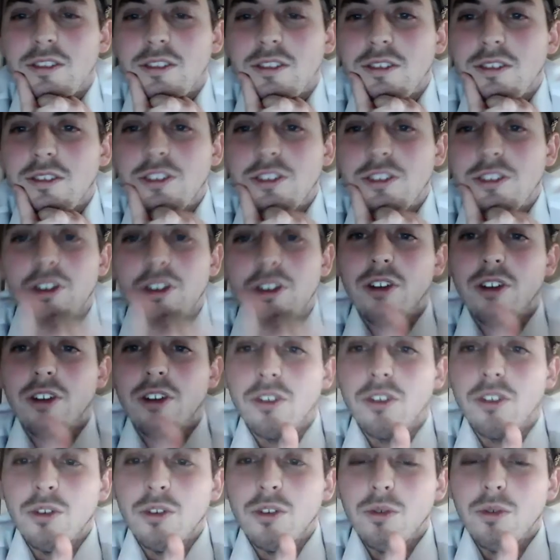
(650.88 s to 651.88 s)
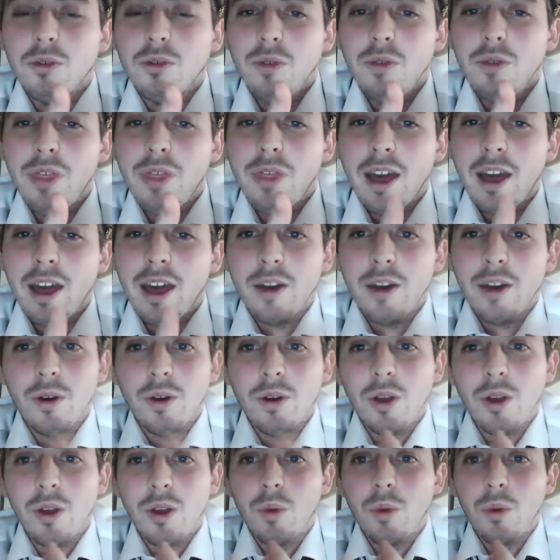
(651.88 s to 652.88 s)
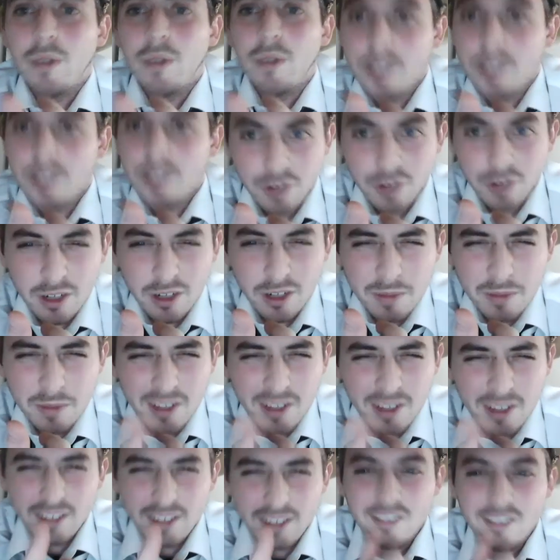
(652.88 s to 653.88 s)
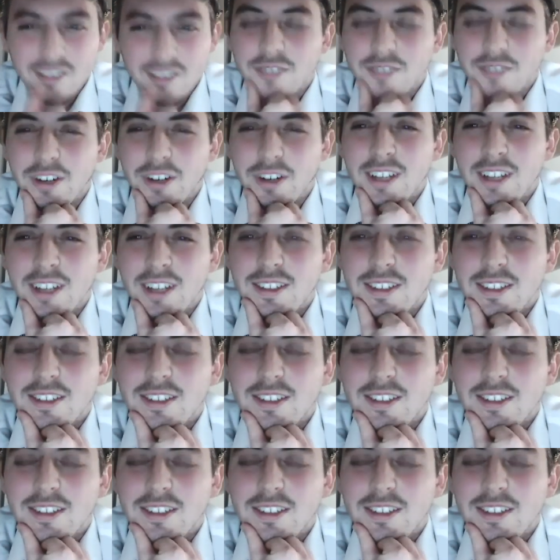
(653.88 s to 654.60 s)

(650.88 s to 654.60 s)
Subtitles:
trigger you that wouldn't trigger me, right? So